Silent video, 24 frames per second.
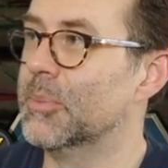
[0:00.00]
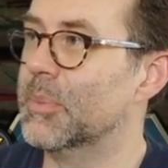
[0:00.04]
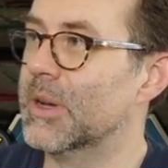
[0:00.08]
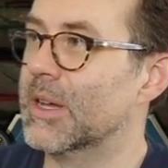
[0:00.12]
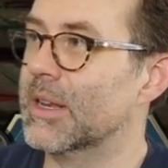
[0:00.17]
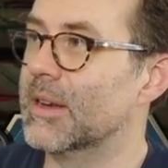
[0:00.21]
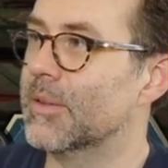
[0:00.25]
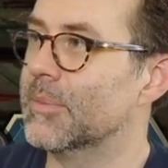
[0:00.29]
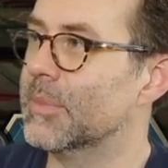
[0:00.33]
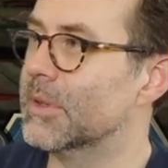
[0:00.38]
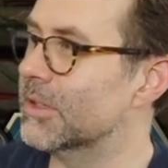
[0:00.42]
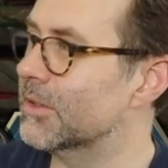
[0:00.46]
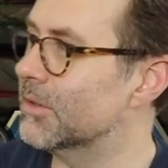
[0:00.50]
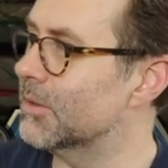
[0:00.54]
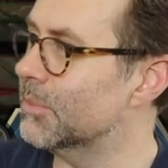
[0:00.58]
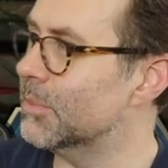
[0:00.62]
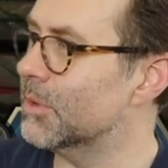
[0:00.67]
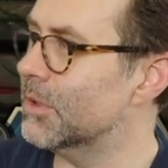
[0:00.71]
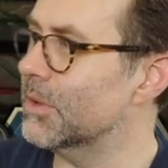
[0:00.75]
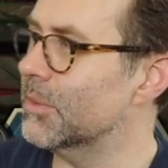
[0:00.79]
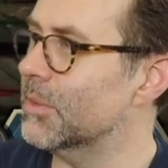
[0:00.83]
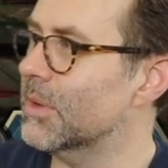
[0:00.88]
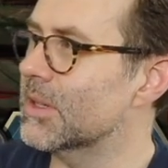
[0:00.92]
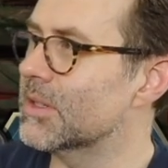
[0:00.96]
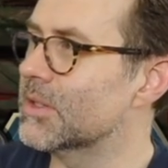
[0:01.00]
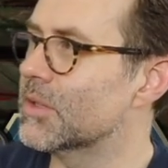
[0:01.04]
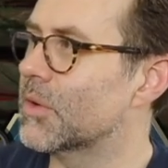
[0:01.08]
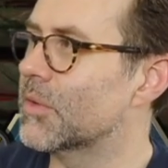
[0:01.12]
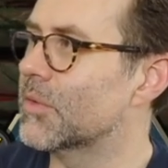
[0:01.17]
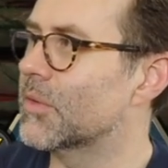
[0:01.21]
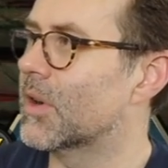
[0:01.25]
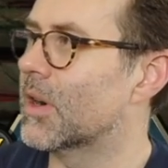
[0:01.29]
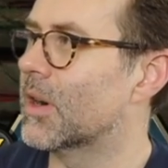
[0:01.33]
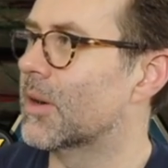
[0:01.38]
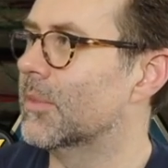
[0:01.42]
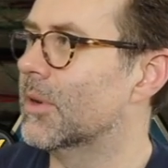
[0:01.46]
but I've been doing pretty well so
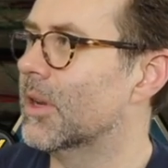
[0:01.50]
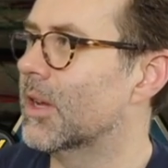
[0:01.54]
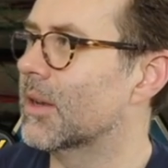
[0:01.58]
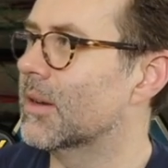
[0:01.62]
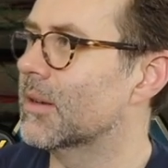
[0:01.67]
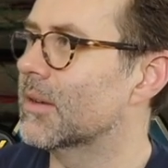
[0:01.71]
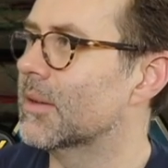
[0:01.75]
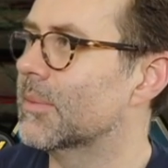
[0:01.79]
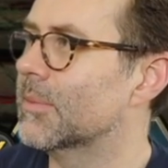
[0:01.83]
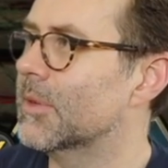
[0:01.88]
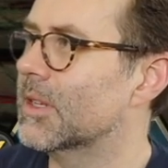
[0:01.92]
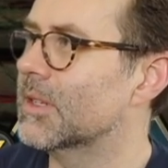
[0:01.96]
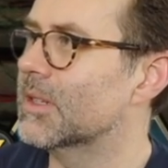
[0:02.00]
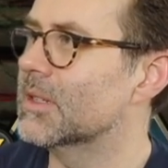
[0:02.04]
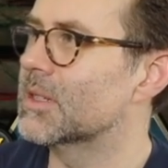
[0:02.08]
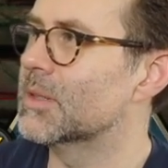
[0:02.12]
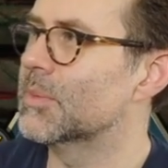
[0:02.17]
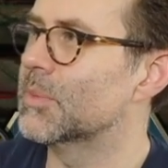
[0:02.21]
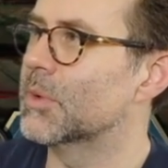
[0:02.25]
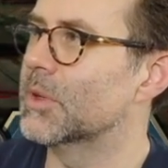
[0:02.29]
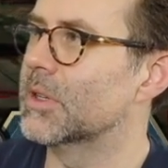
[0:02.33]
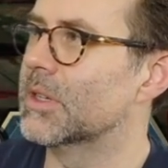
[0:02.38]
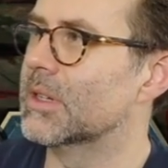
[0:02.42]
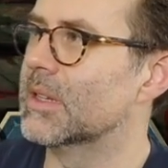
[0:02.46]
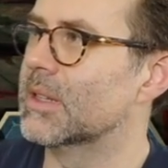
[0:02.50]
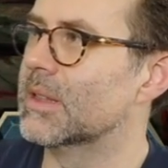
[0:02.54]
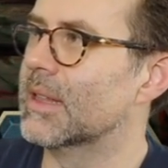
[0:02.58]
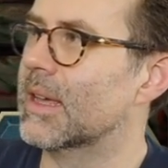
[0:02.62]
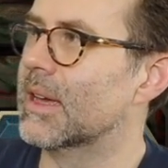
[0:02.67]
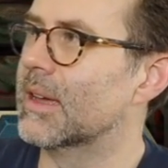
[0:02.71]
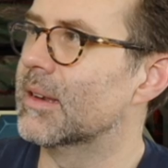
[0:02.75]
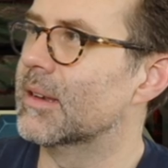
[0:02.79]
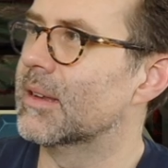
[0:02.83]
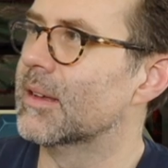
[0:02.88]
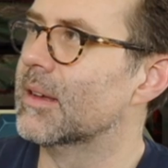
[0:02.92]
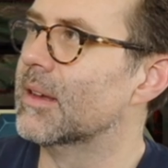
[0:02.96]
far. I'm not disappointed in
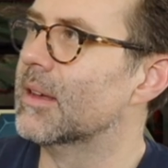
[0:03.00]
that.